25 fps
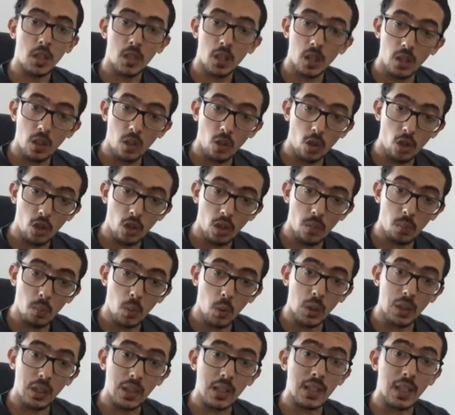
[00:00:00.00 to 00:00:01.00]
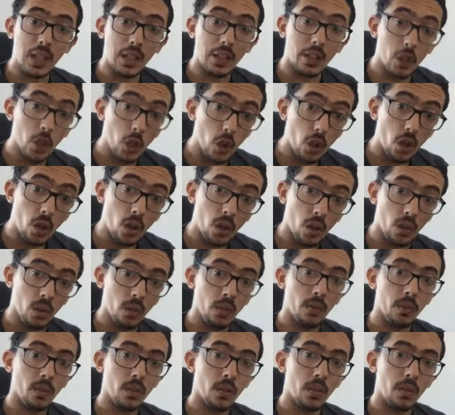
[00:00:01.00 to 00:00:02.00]
machine learning models that
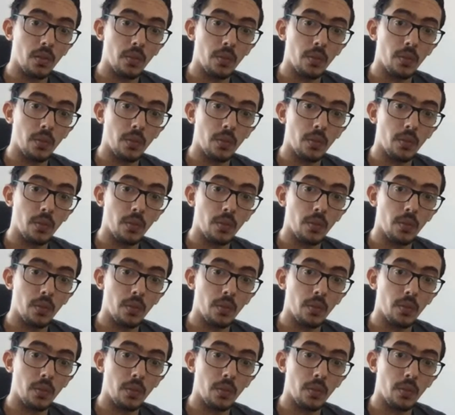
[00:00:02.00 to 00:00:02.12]
learn